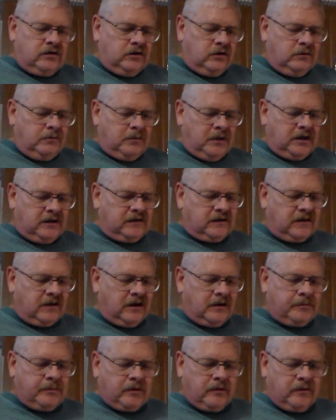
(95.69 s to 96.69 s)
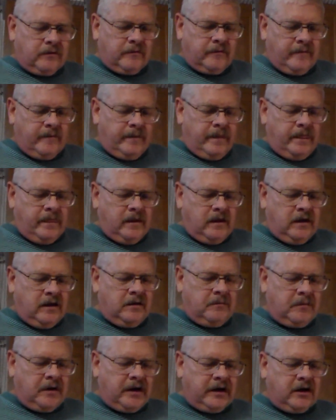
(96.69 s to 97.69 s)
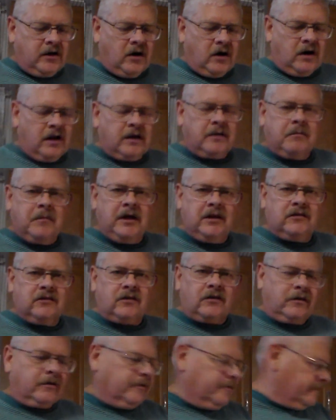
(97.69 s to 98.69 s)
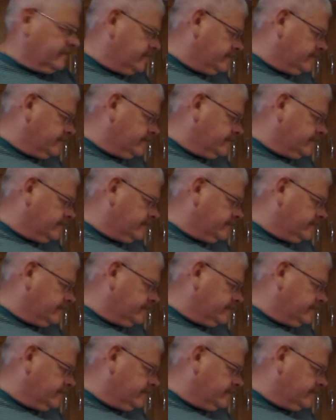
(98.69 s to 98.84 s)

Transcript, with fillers: to mince up in my garlic mincer.